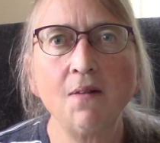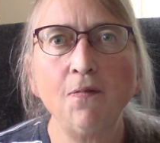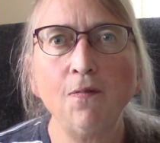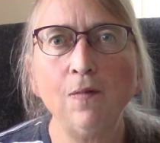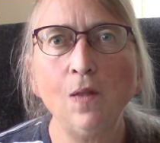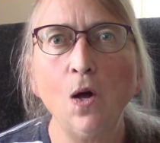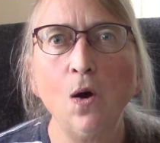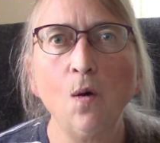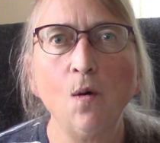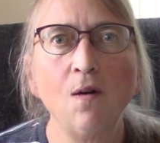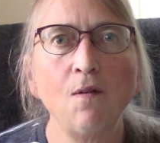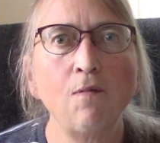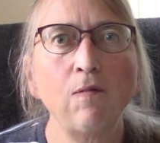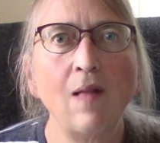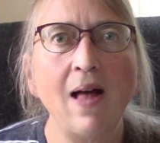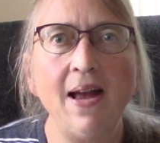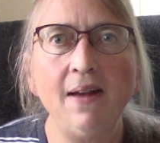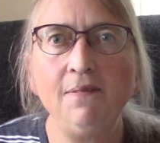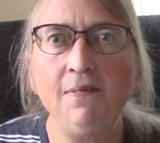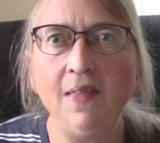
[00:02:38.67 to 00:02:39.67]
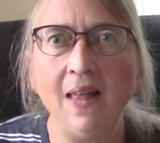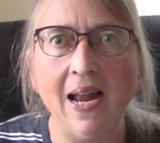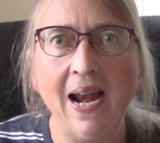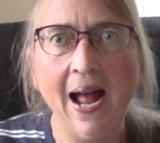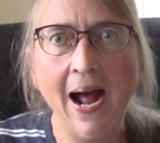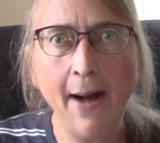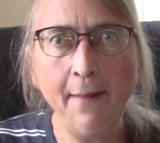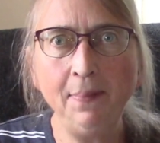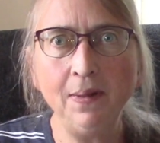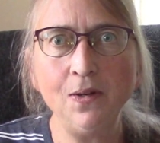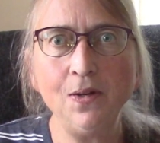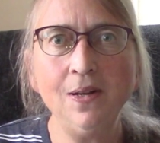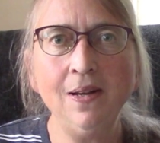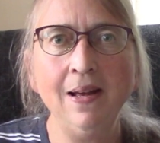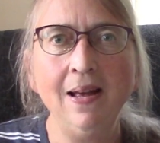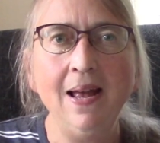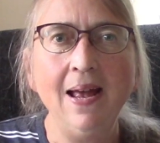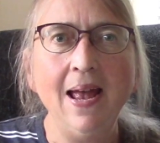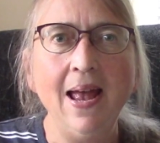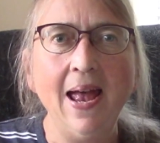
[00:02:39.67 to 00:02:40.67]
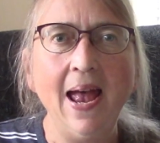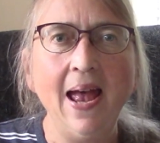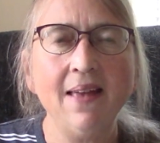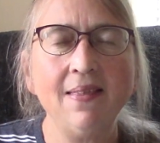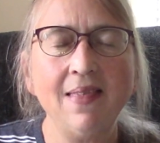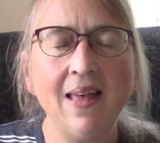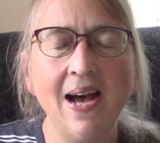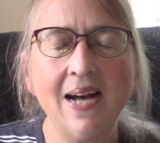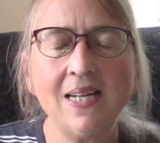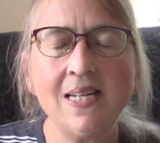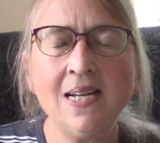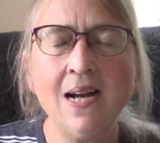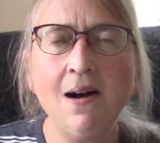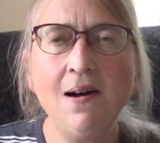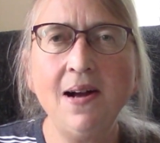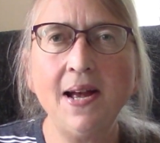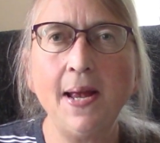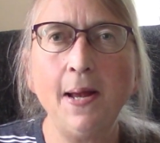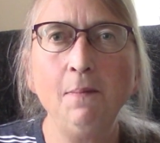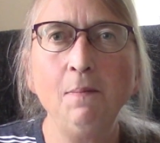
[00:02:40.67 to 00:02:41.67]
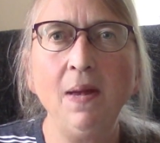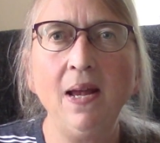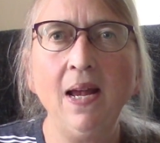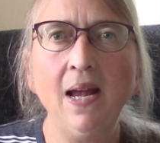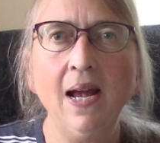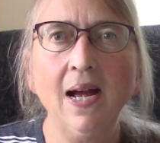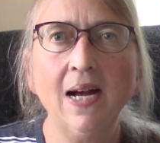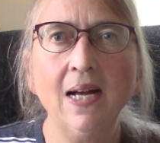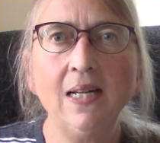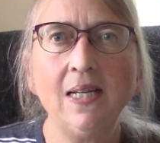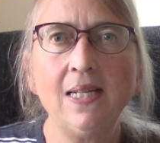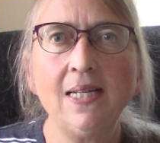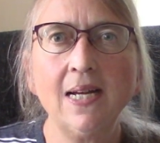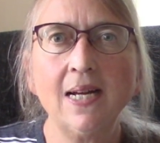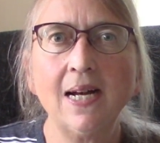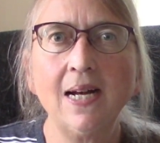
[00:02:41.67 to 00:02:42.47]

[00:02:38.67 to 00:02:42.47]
flow of life that happened at that time. And